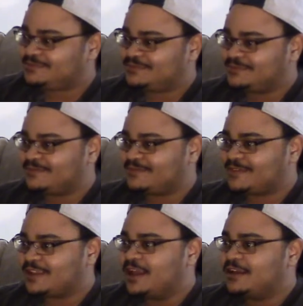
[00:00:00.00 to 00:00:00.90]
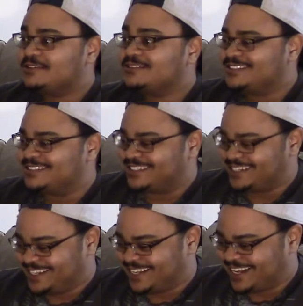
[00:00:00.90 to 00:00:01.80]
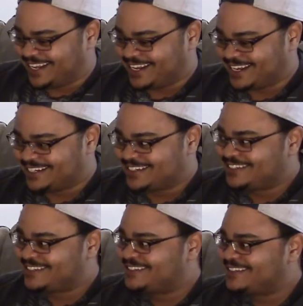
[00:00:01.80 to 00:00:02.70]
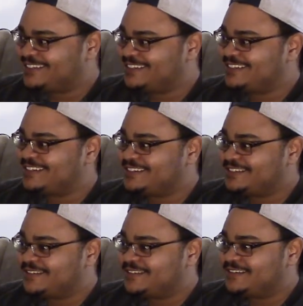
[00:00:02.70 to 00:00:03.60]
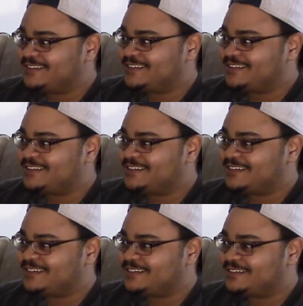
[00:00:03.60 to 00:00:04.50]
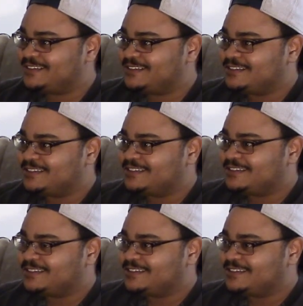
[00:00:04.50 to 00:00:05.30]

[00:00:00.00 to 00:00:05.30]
[no speech]